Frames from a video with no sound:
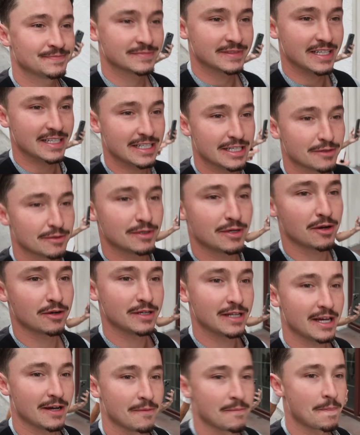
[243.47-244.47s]
And here we are
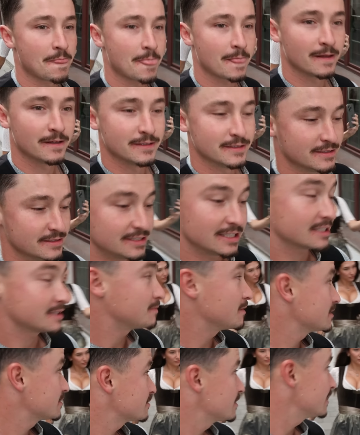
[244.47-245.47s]
now, 6
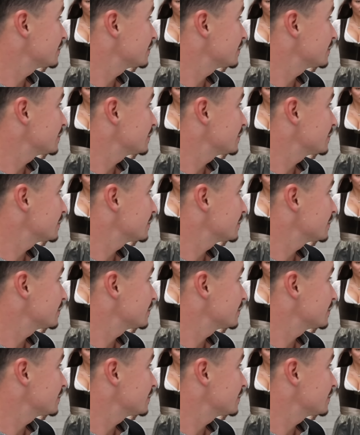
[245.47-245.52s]
months